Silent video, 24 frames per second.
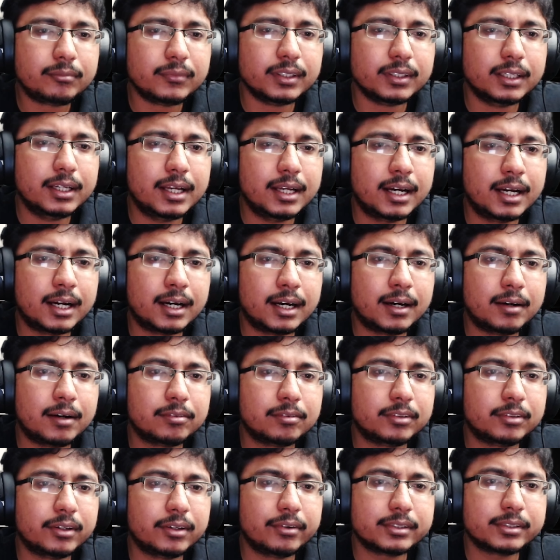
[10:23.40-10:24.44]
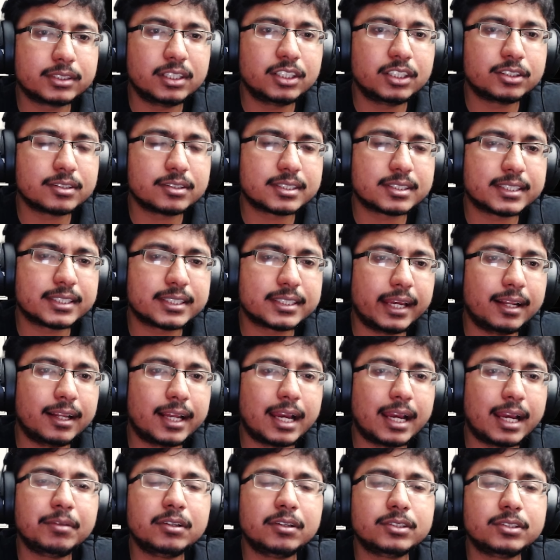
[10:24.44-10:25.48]
The resolution scale
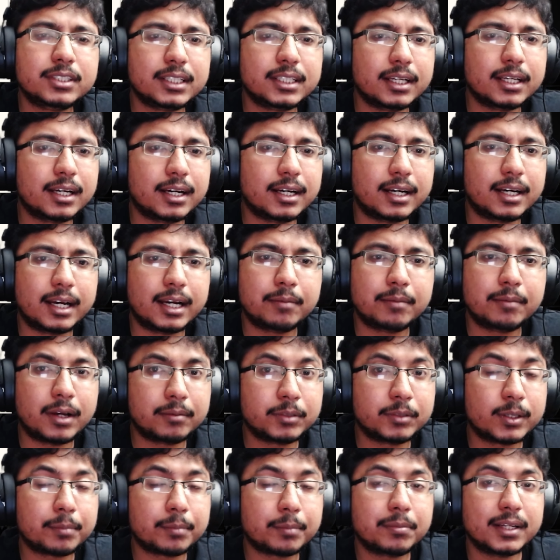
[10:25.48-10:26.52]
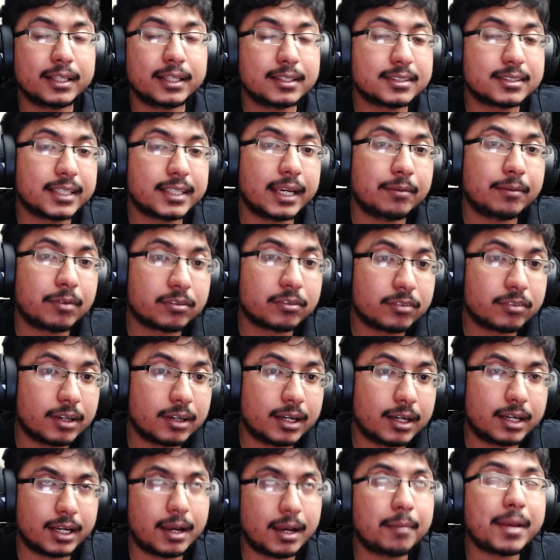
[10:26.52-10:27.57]
I'm using, I'm gonna play this game on,
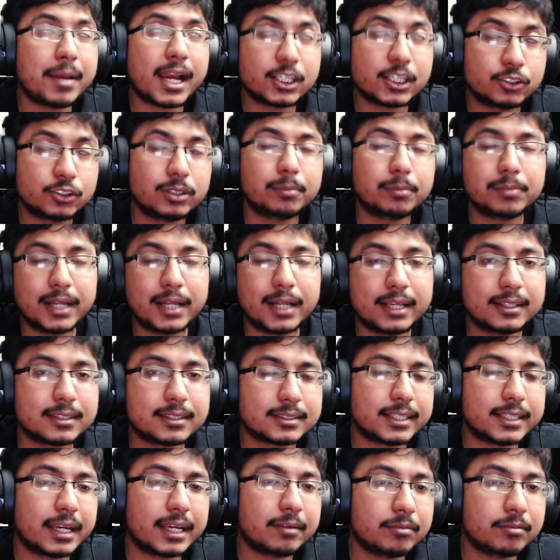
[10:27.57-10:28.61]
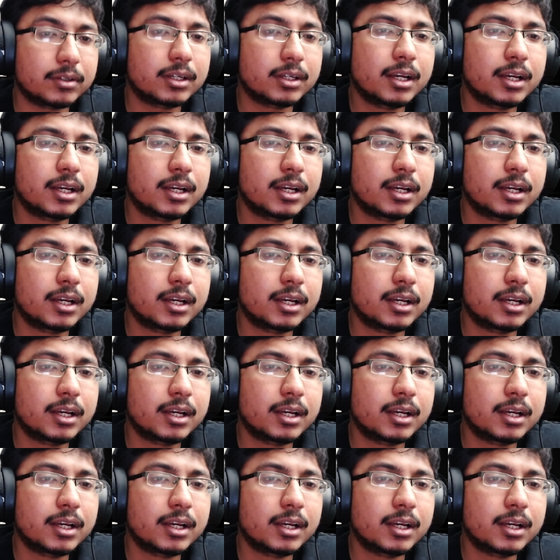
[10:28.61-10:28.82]
I'm actually playing this game